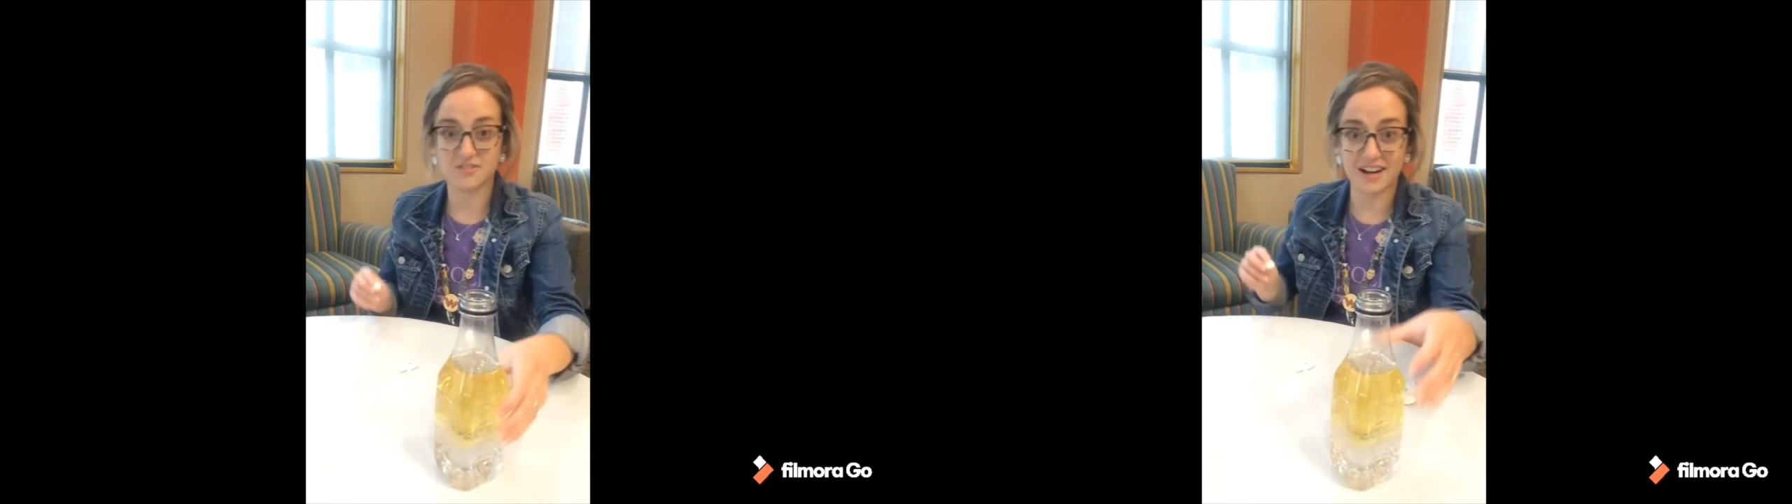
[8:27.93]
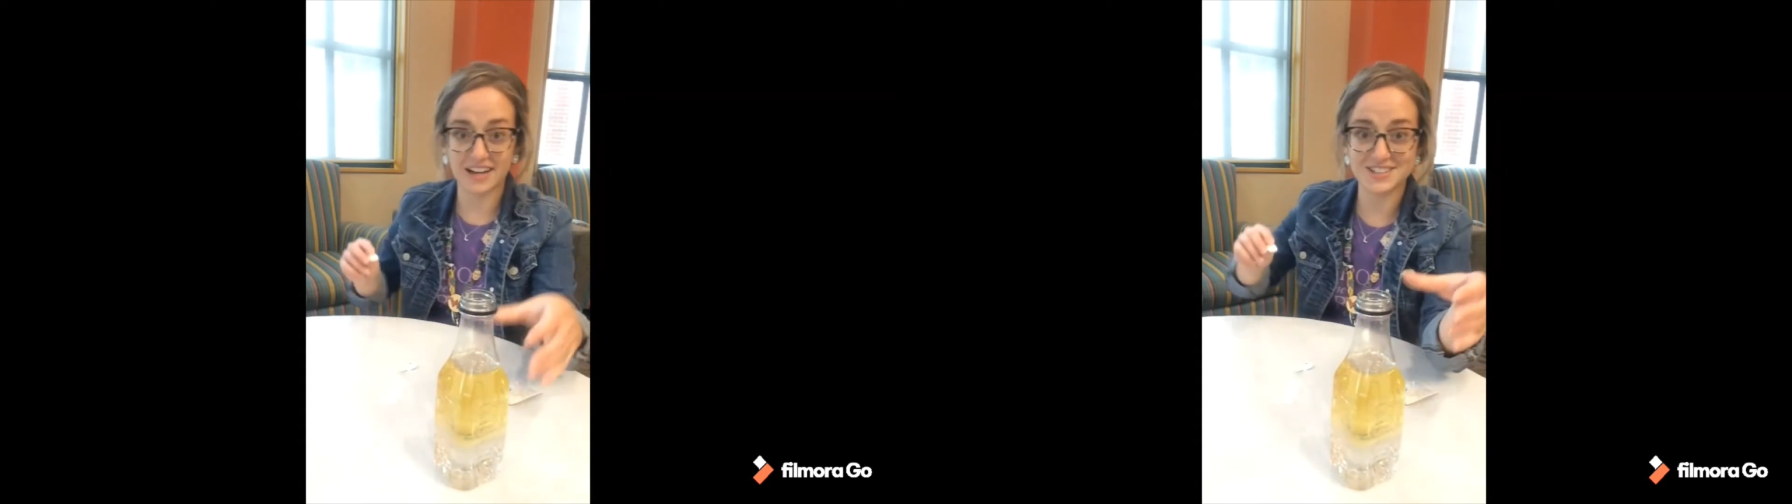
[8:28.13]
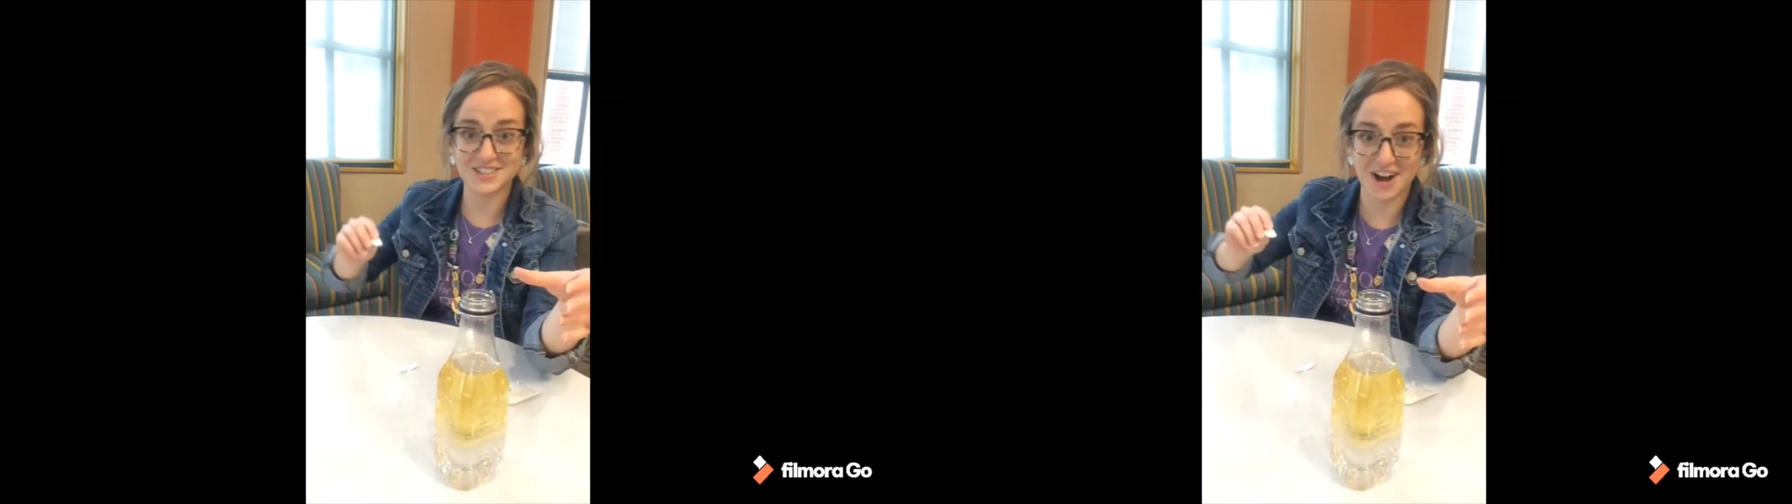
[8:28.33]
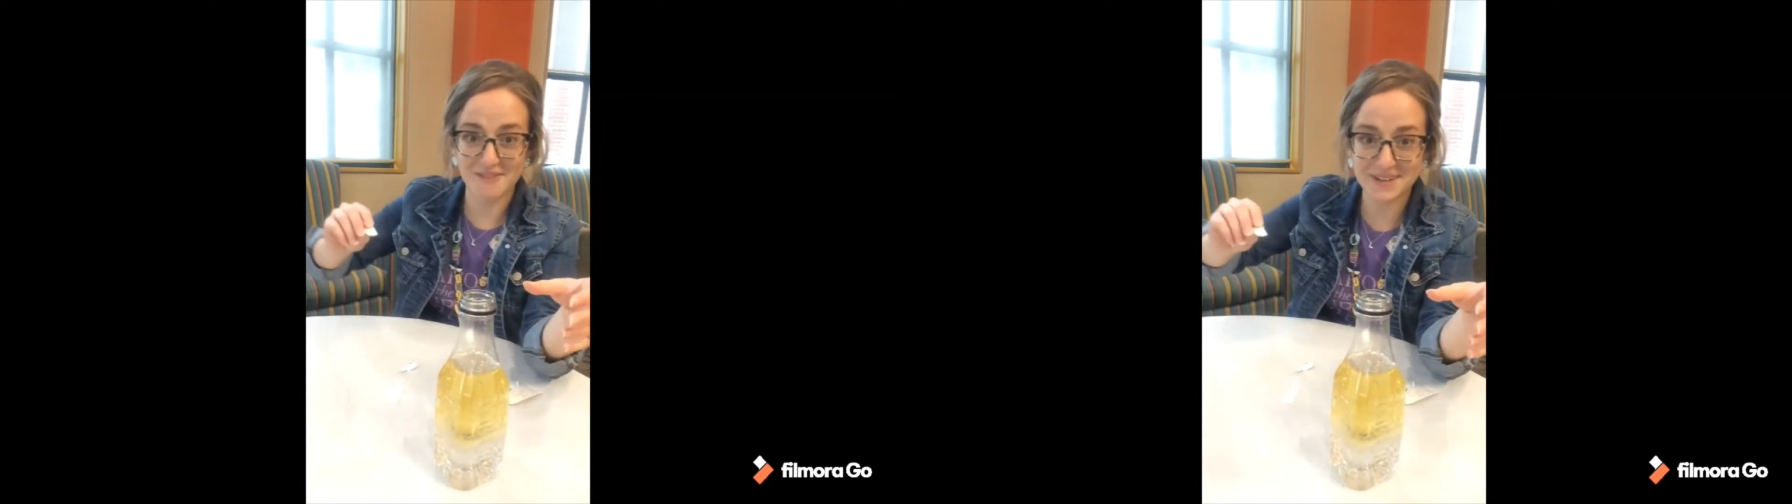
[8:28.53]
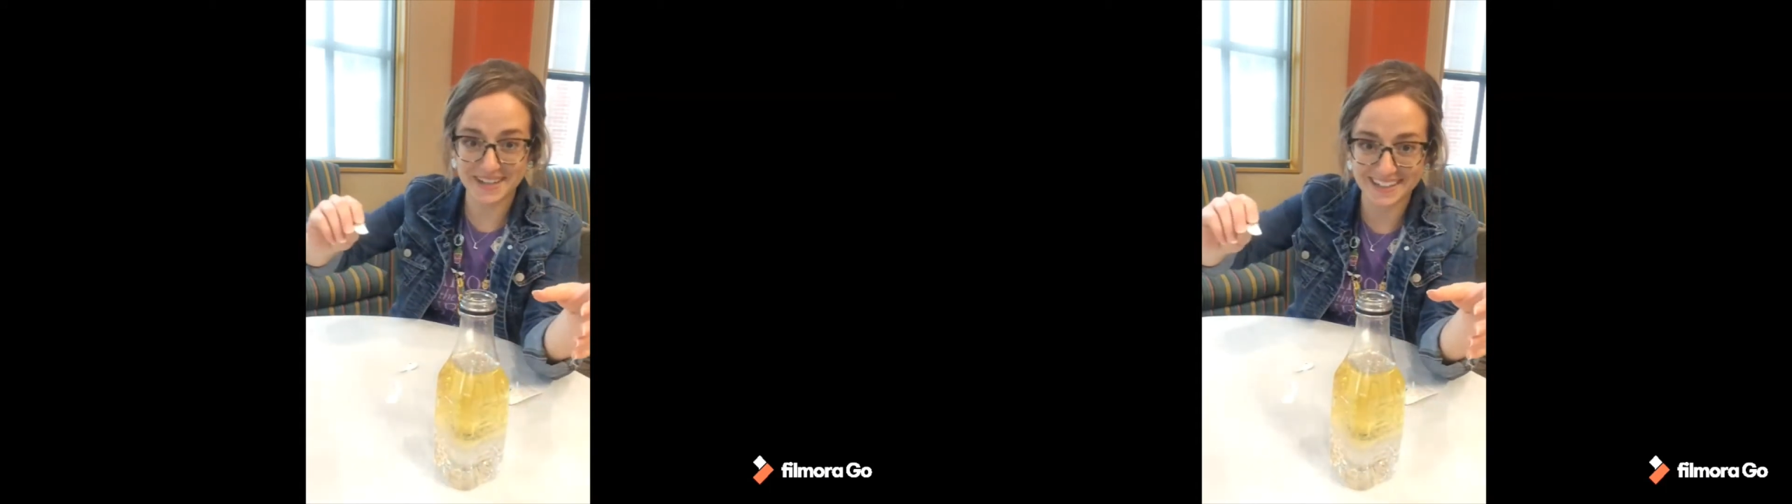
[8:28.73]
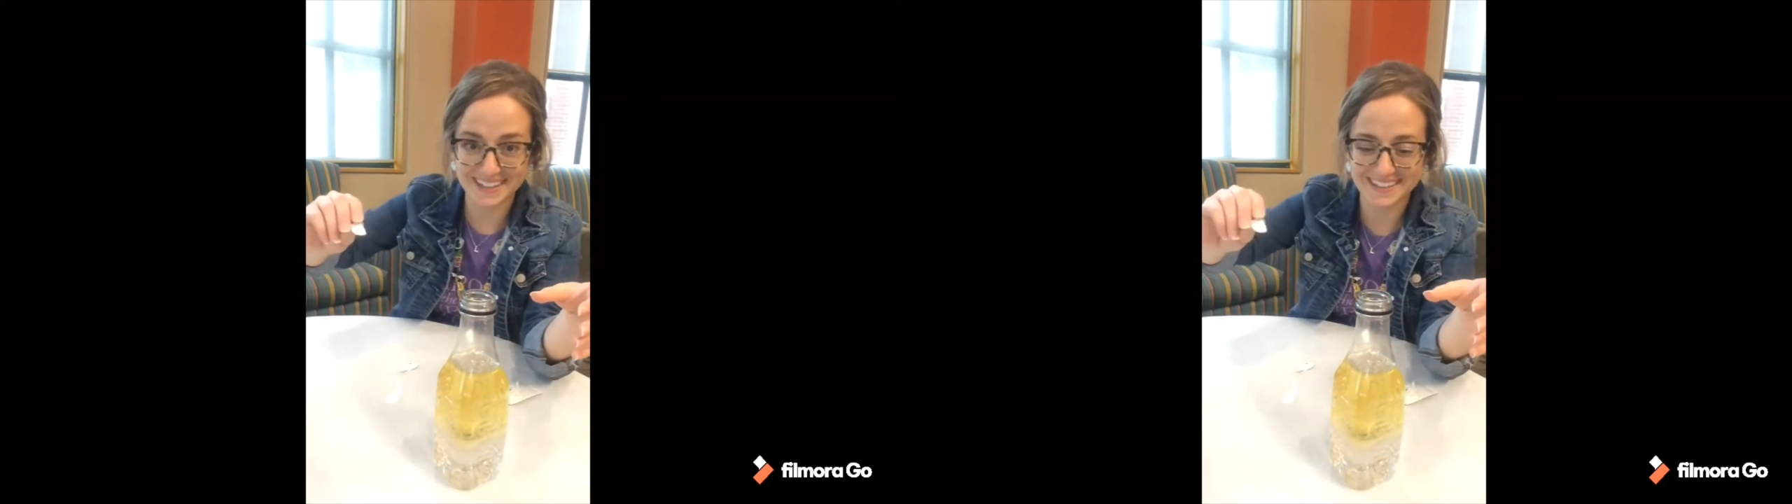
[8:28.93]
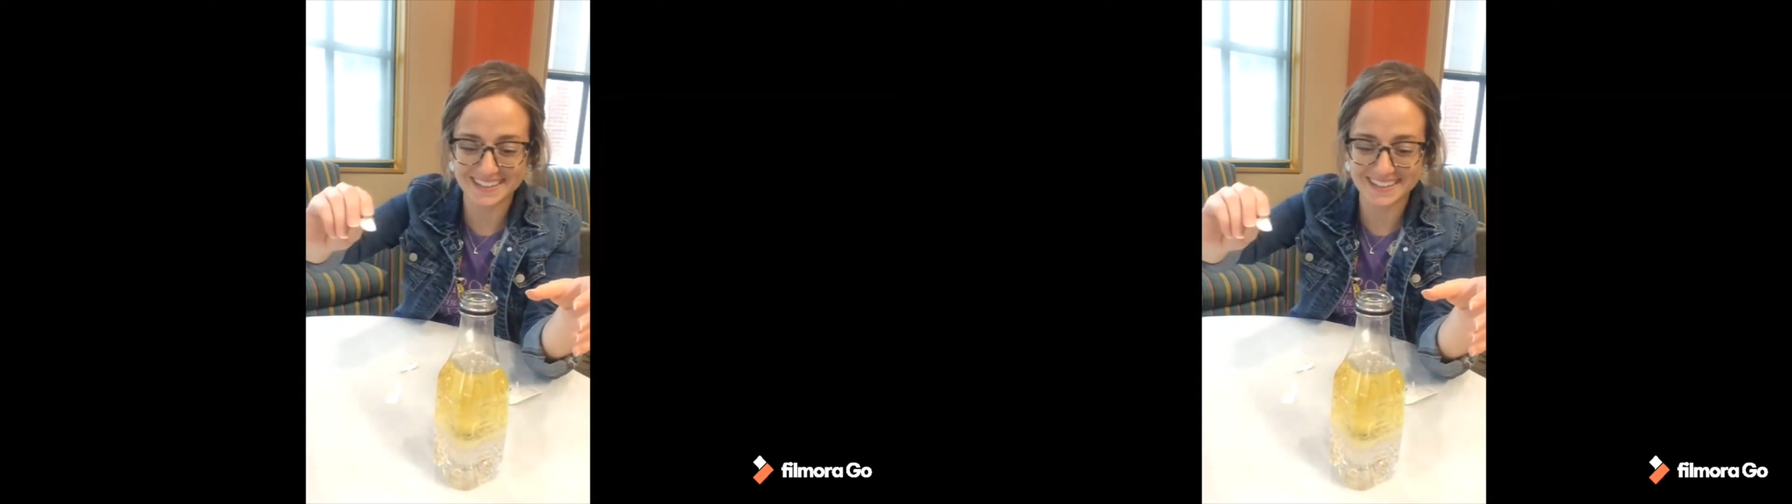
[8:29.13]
ready to drop it in